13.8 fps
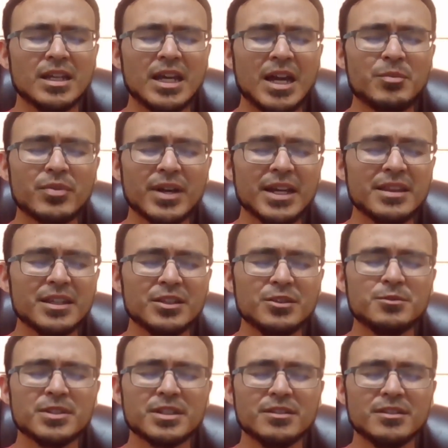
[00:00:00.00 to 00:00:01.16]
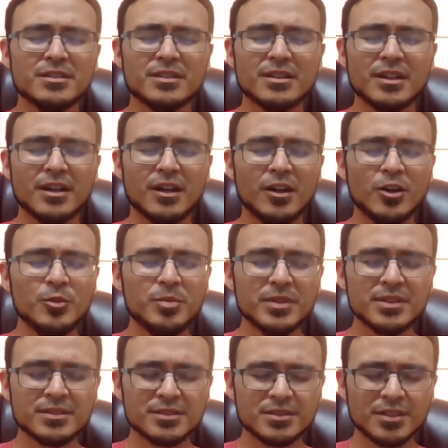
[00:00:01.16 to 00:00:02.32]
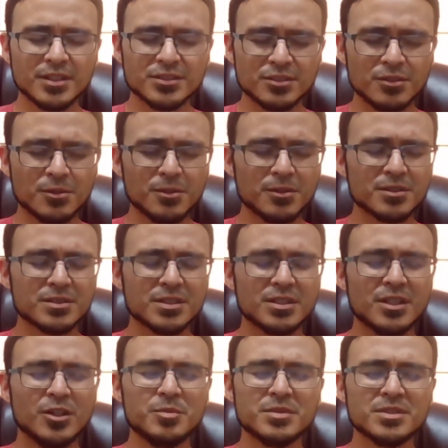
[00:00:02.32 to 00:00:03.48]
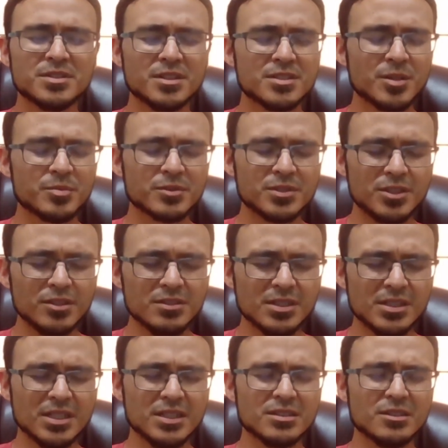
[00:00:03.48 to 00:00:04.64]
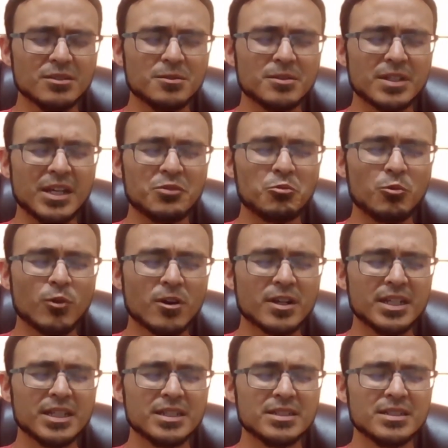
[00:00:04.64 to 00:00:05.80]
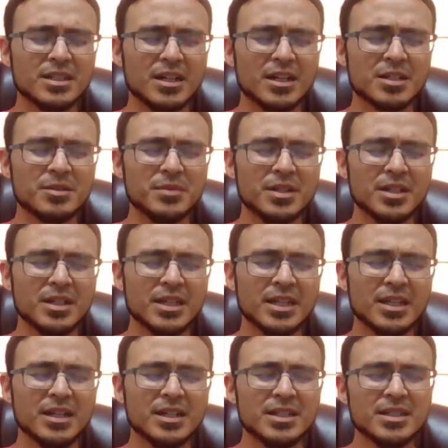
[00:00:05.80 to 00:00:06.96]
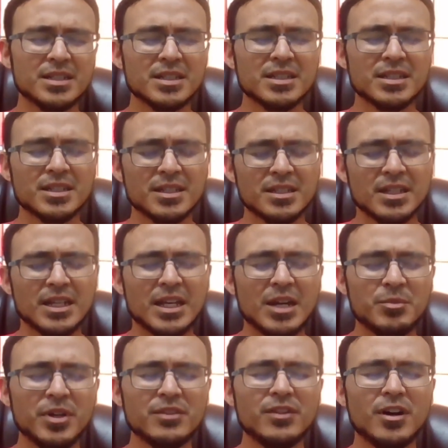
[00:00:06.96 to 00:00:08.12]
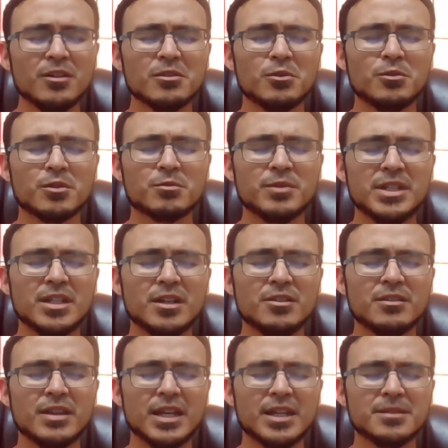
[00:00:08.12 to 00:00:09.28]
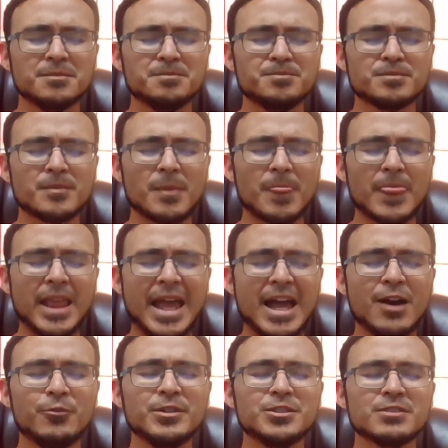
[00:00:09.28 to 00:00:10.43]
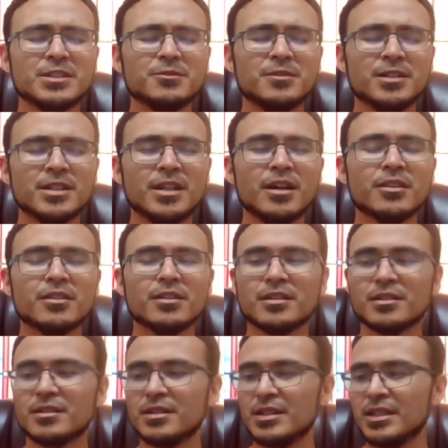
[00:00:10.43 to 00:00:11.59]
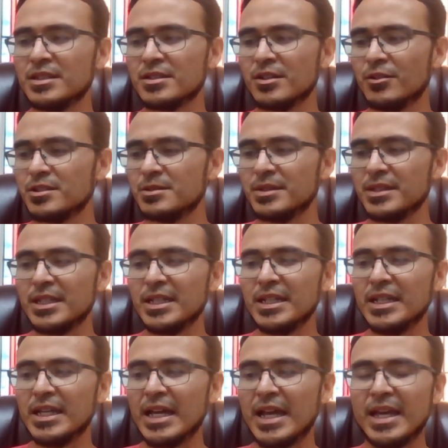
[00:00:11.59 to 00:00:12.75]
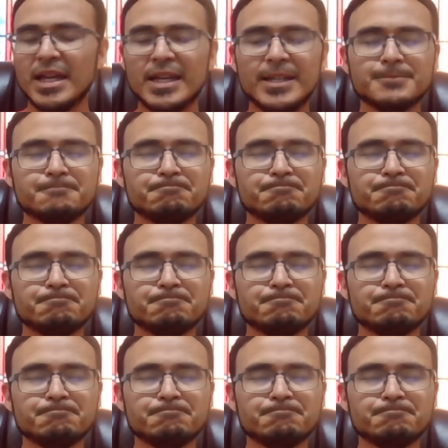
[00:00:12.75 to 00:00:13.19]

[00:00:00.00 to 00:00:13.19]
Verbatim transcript: I pray that you would open such doors and open such opportunities, Lord, and work it, God. Eh, above all, Lord, we know that how we treat one another is ultimately a